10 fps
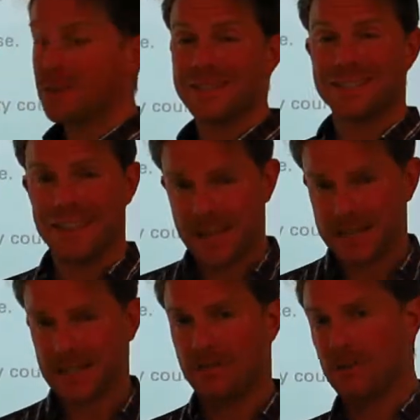so it's
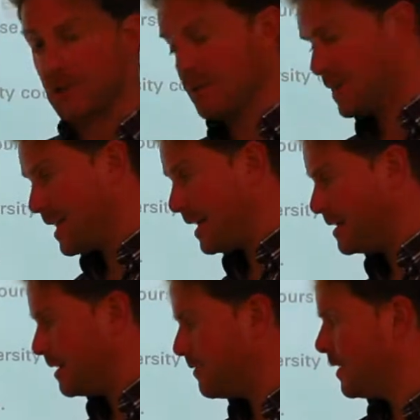negative. We know it's
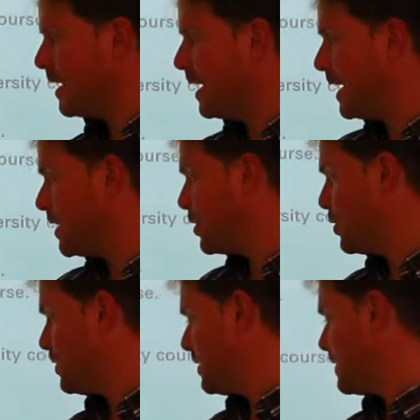negative. It
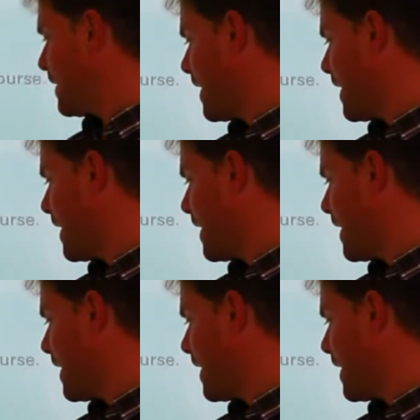couldn't